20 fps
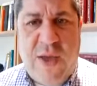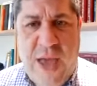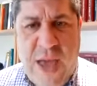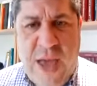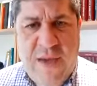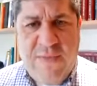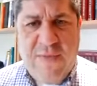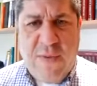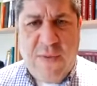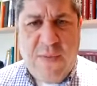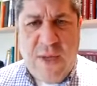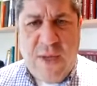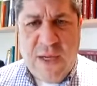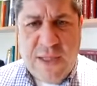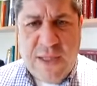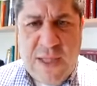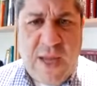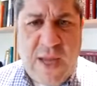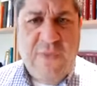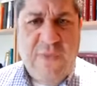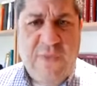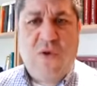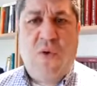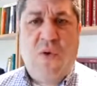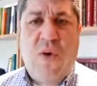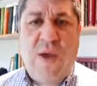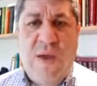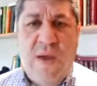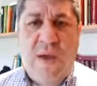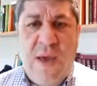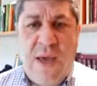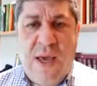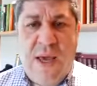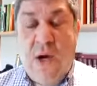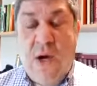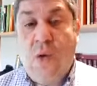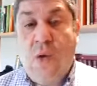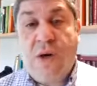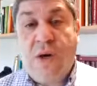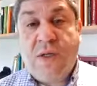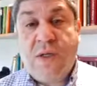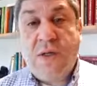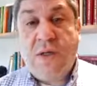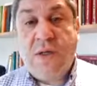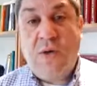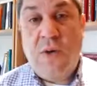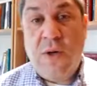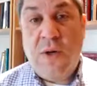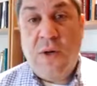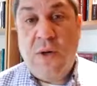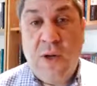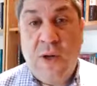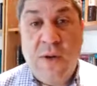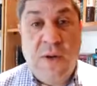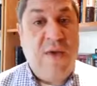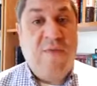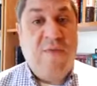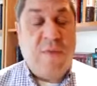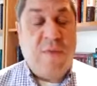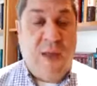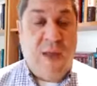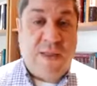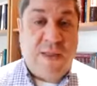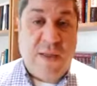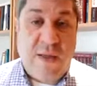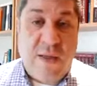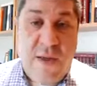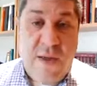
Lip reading: have to be in a state of joy in order to give a blessing.